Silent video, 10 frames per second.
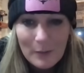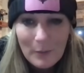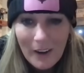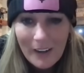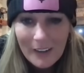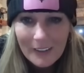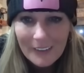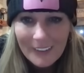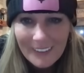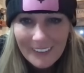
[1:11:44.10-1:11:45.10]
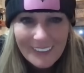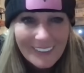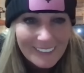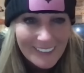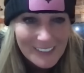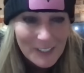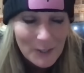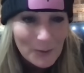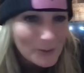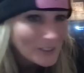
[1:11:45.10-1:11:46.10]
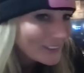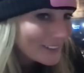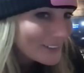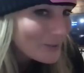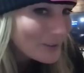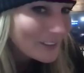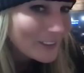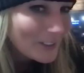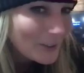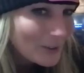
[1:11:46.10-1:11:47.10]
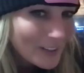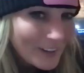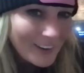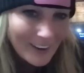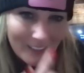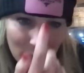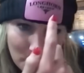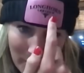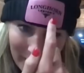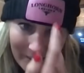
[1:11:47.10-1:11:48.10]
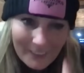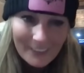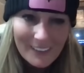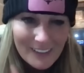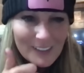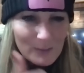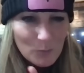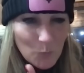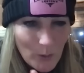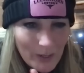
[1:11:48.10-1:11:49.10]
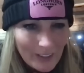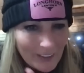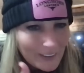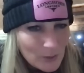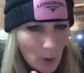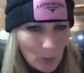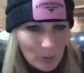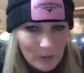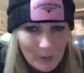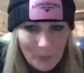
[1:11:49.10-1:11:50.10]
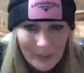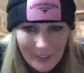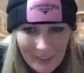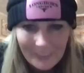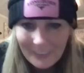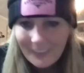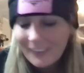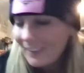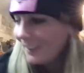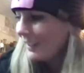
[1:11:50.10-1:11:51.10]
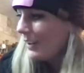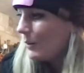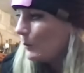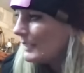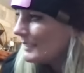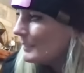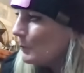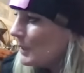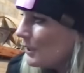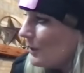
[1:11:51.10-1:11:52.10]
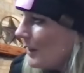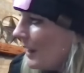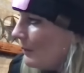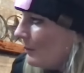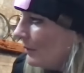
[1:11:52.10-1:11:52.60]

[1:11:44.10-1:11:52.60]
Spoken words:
right? That's cute. Really cute. And it's pink. Winning. Totally winning. What's her name?